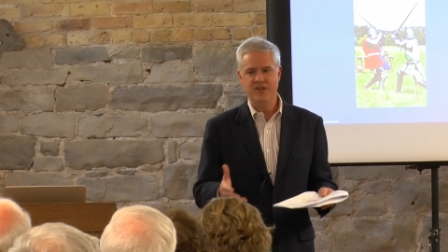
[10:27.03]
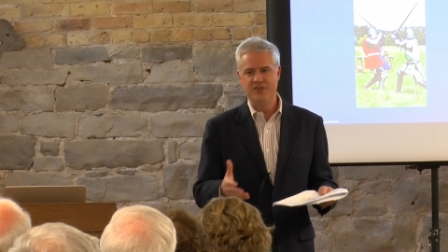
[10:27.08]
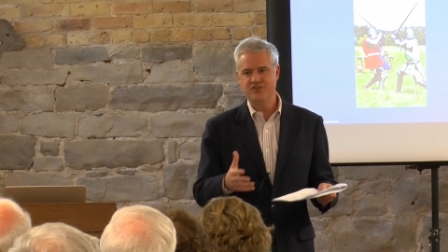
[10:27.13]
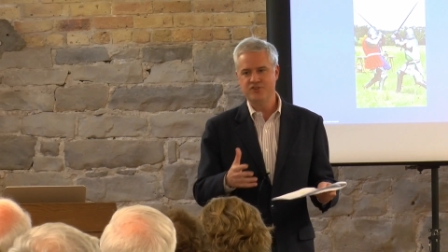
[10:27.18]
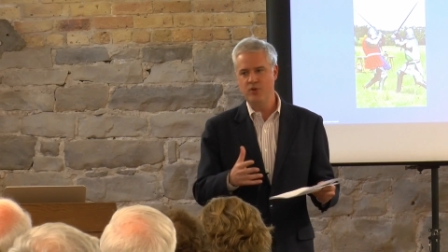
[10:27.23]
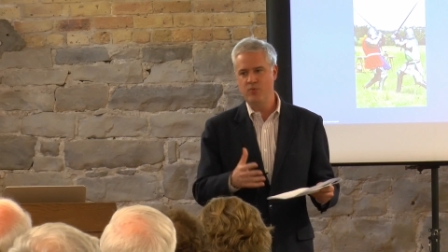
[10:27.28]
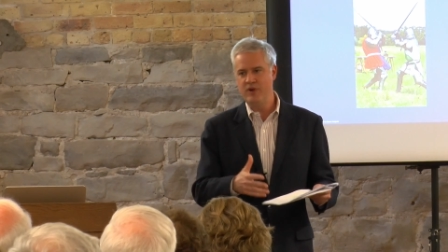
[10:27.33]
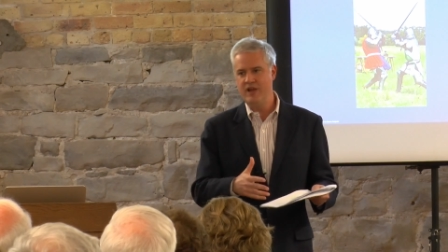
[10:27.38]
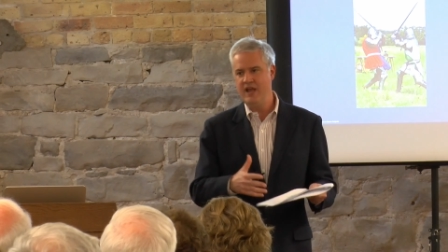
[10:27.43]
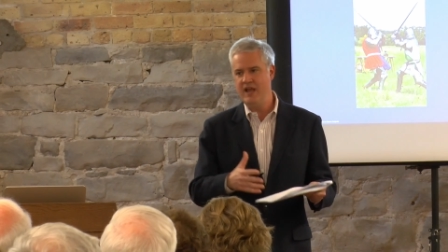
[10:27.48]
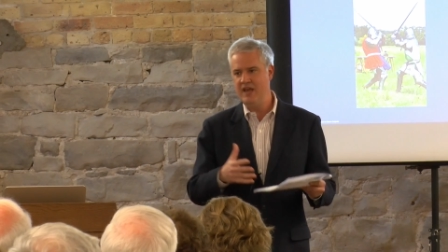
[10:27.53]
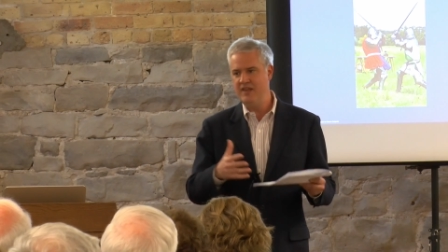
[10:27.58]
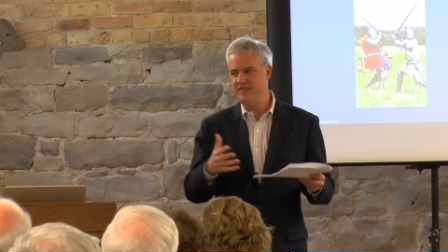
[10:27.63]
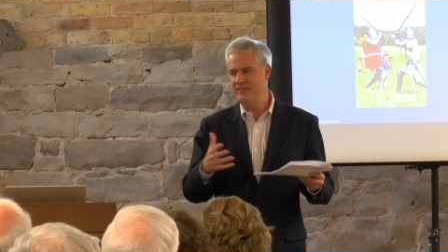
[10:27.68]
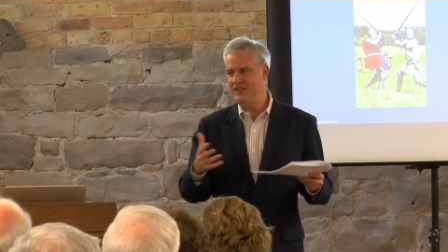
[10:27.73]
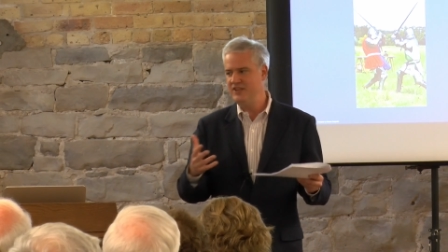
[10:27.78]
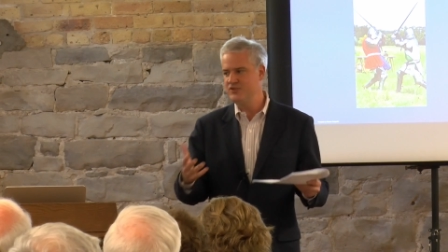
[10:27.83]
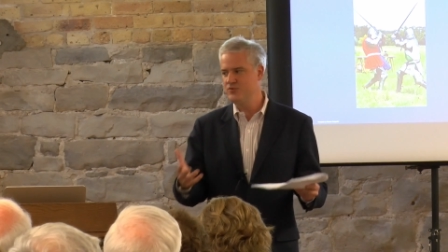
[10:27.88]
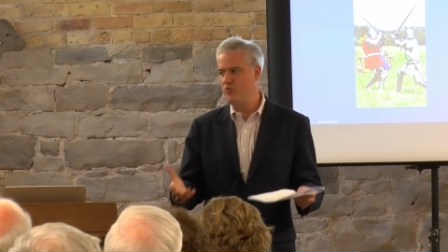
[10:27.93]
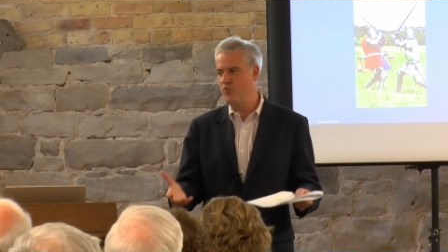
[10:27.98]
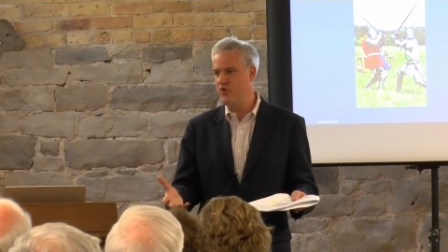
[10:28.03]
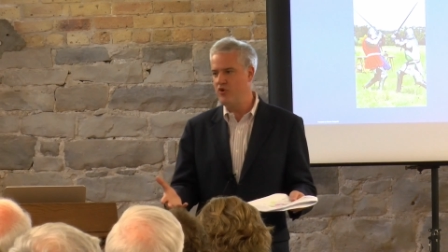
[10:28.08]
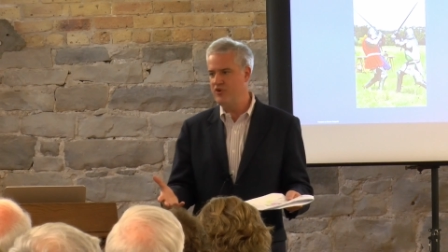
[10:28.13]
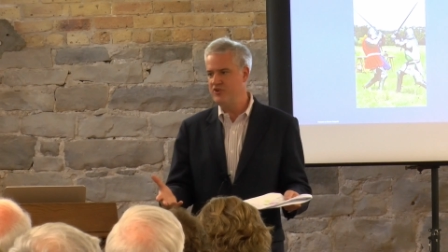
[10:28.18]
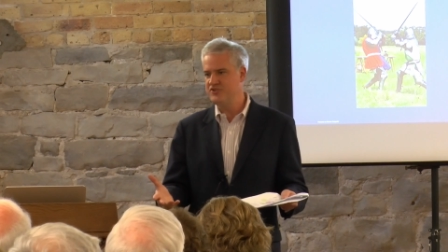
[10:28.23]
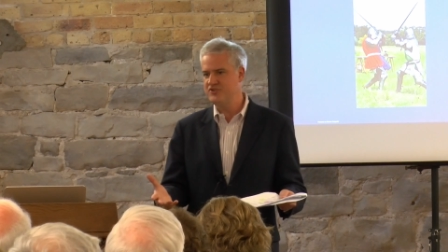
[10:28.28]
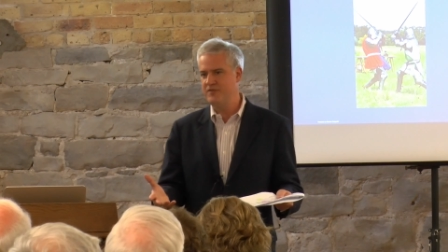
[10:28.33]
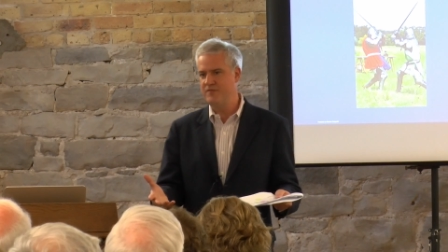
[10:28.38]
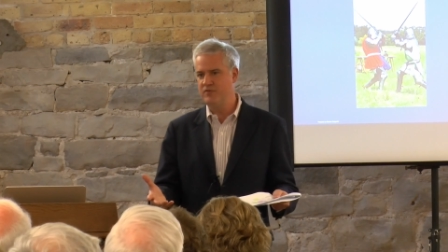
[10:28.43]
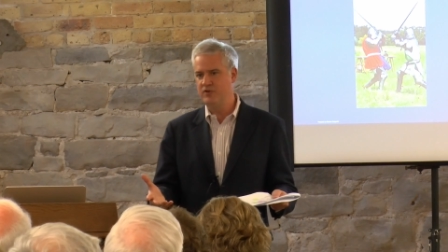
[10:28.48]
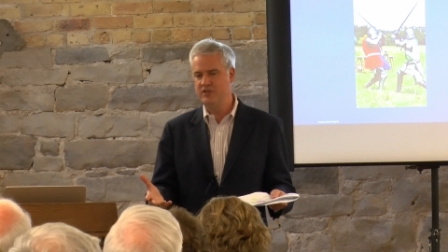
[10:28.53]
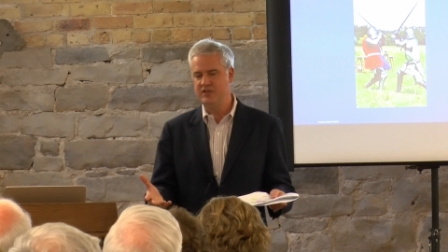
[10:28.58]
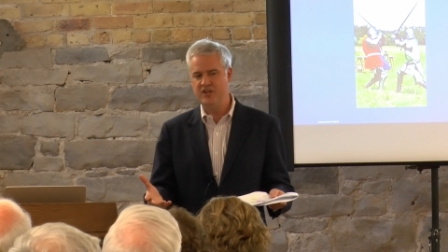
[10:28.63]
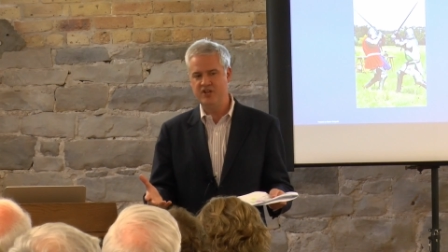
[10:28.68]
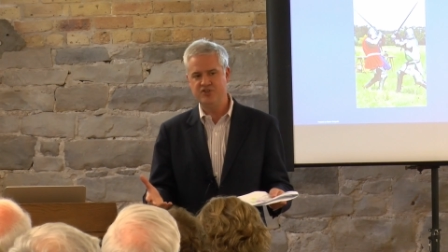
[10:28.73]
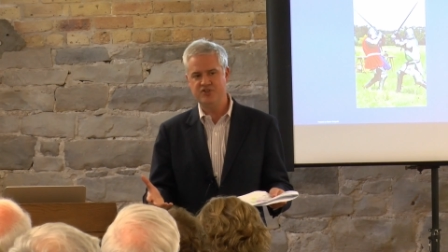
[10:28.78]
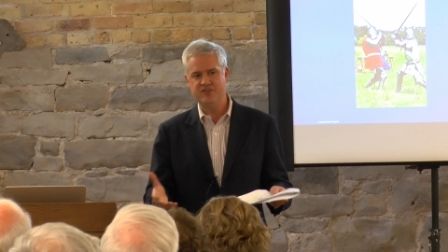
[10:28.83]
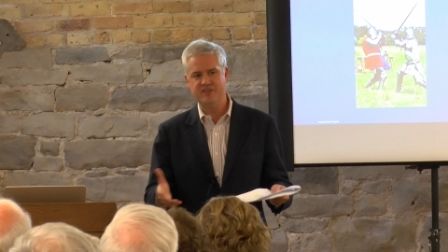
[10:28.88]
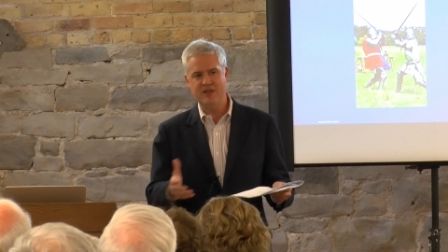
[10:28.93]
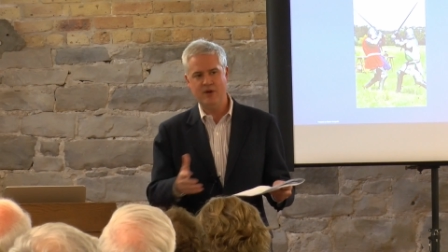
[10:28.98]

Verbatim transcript: So we had these wars of religion